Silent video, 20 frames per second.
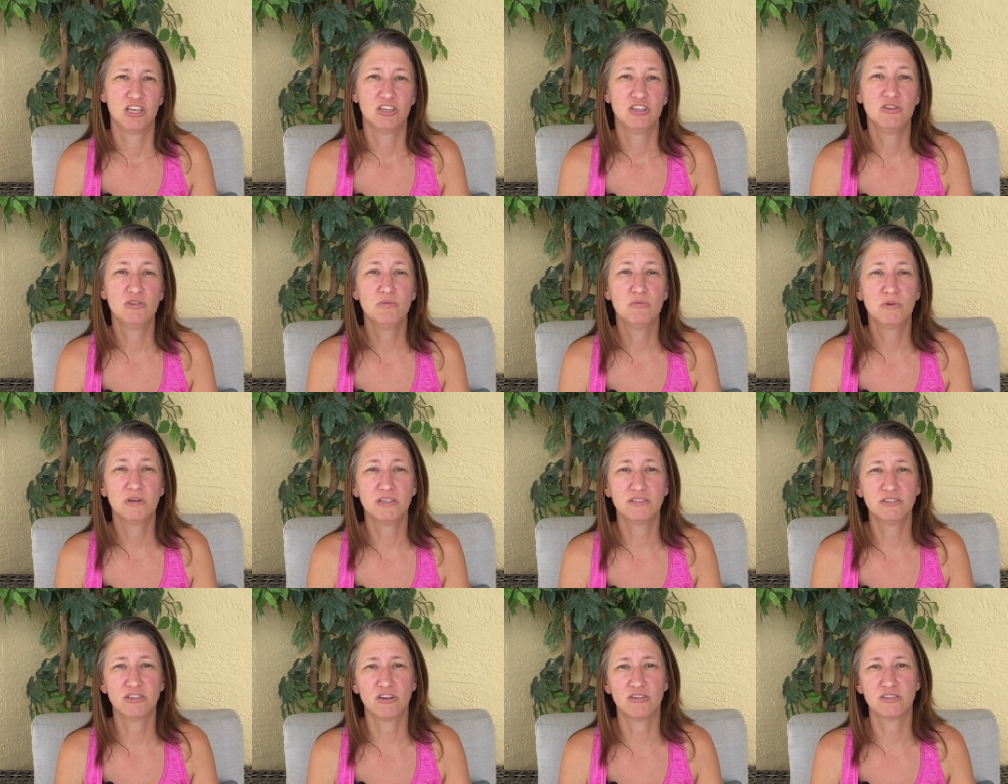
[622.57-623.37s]
You
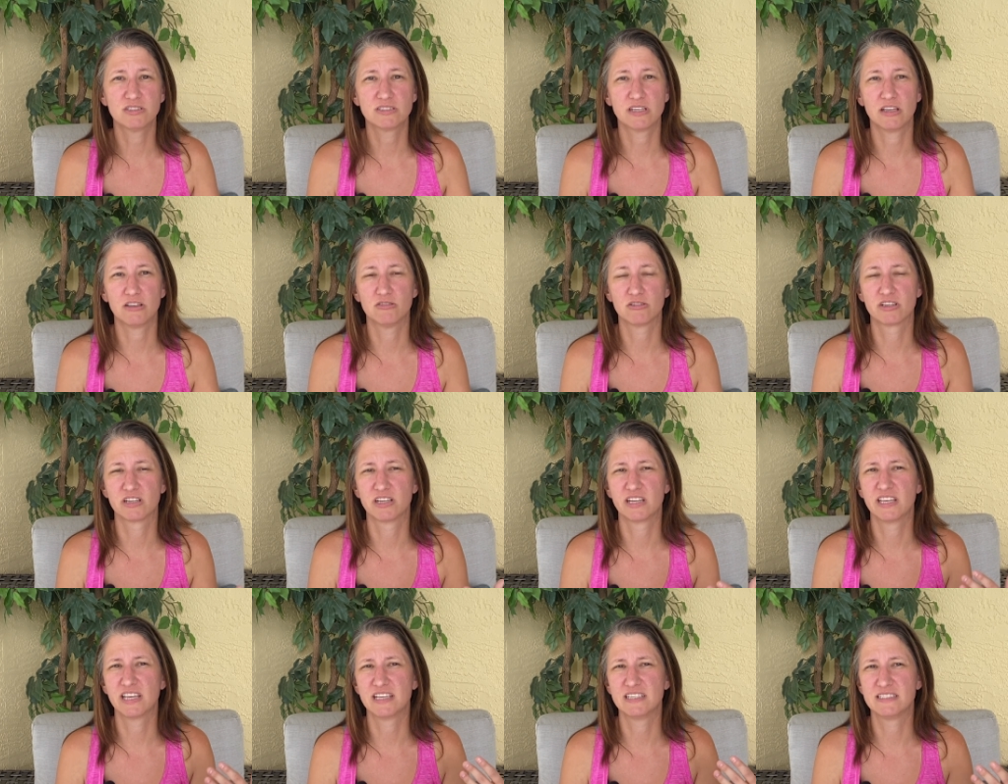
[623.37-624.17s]
will notice that you're
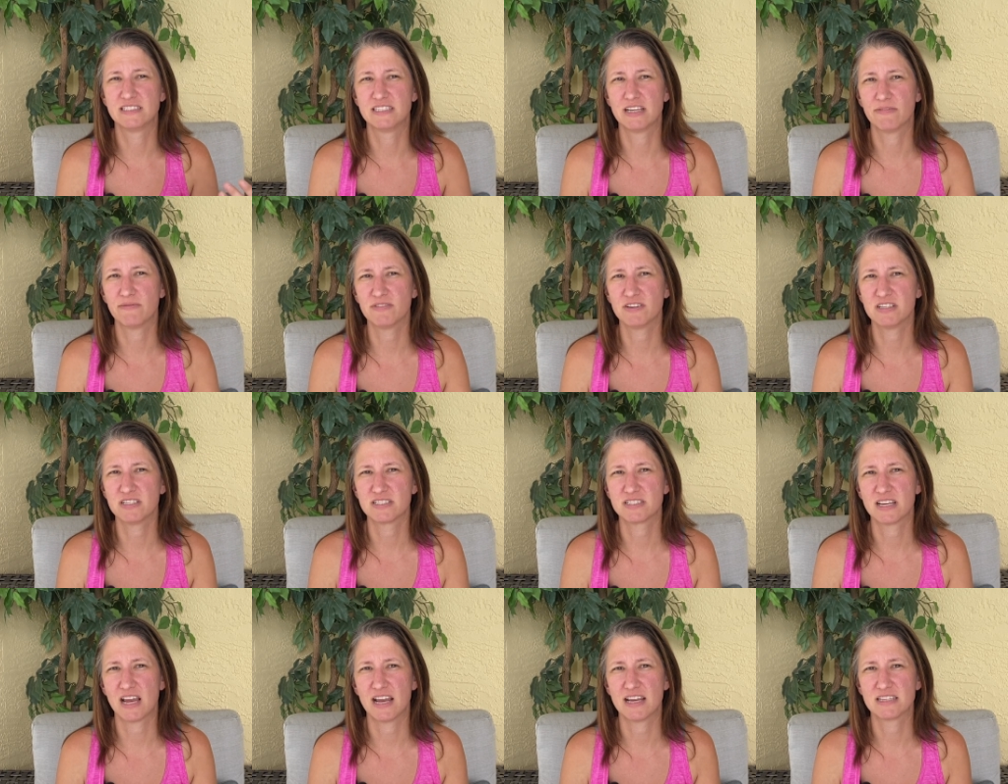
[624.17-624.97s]
going to get different
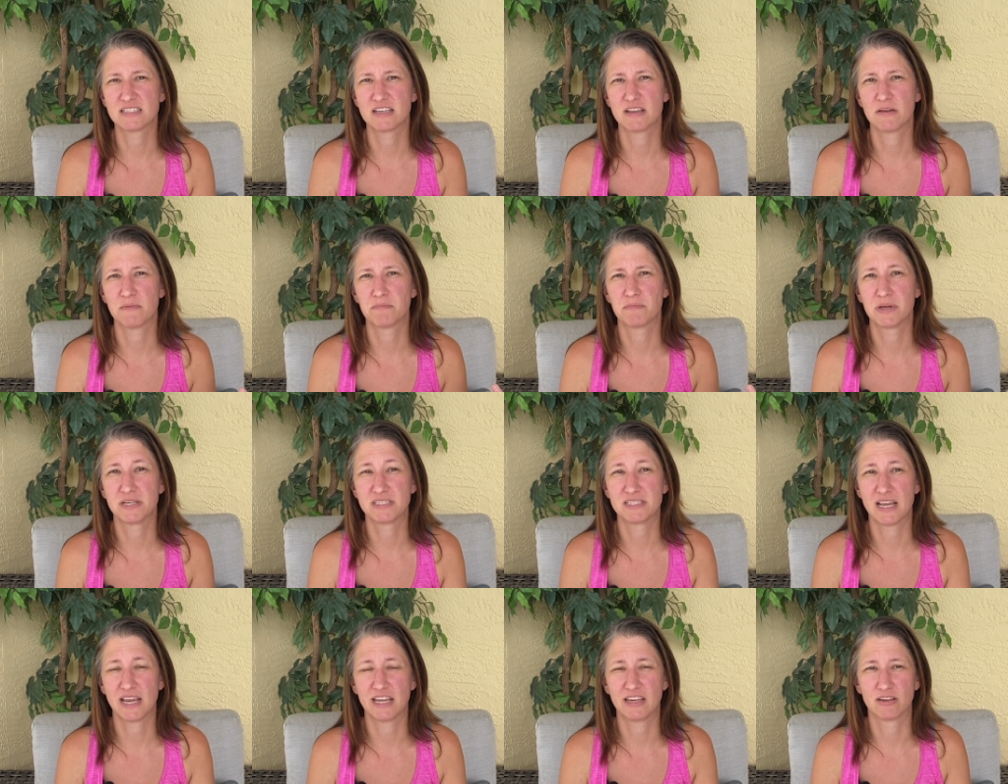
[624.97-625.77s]
size
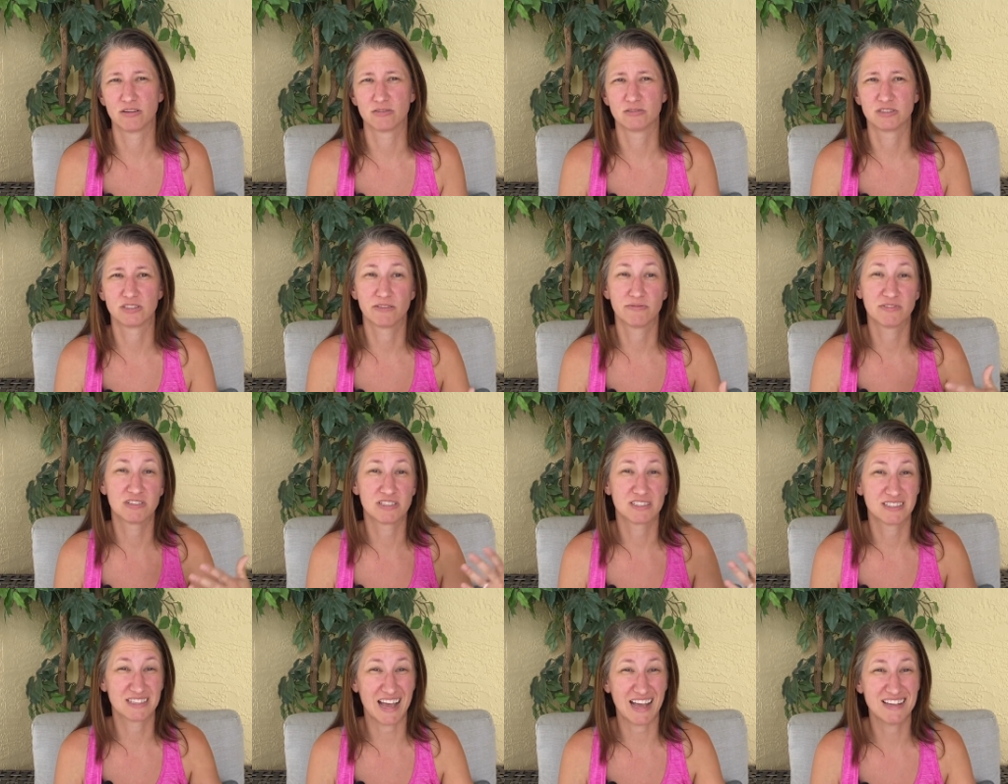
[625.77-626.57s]
potatoes,
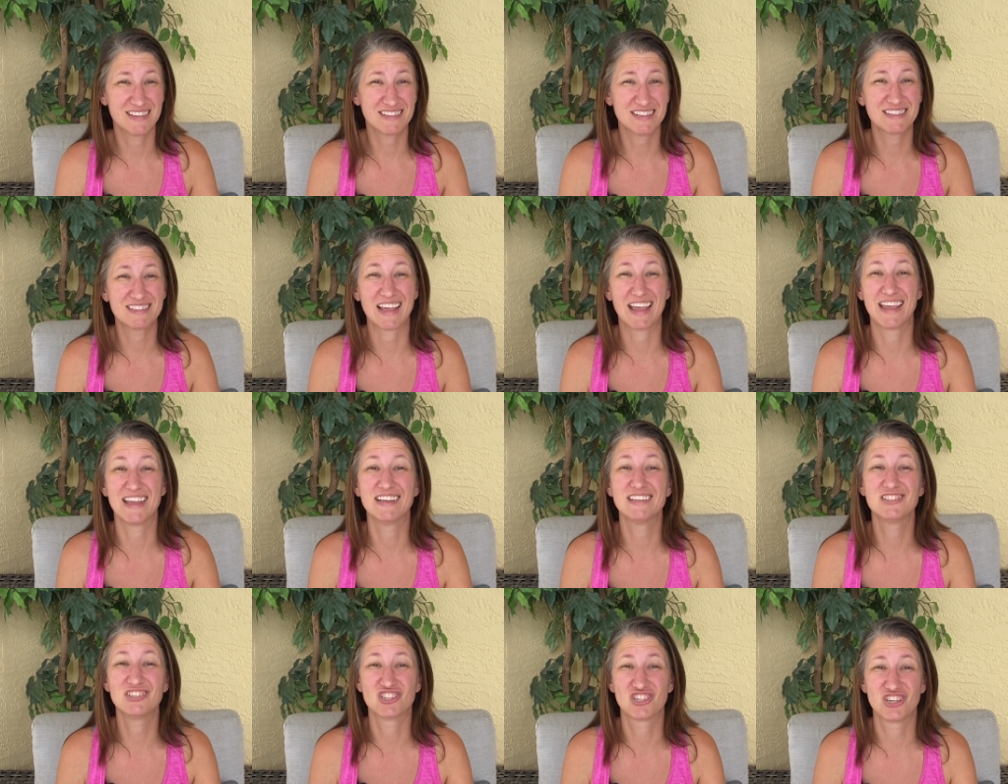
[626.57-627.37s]
different sizes
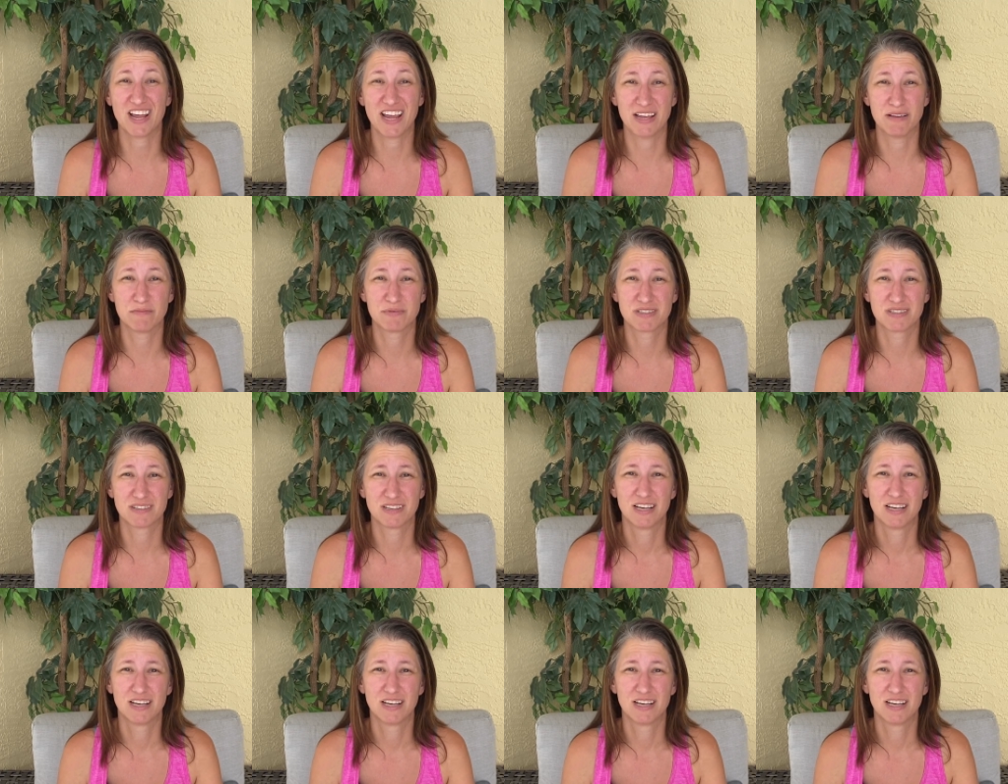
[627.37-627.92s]
and shapes.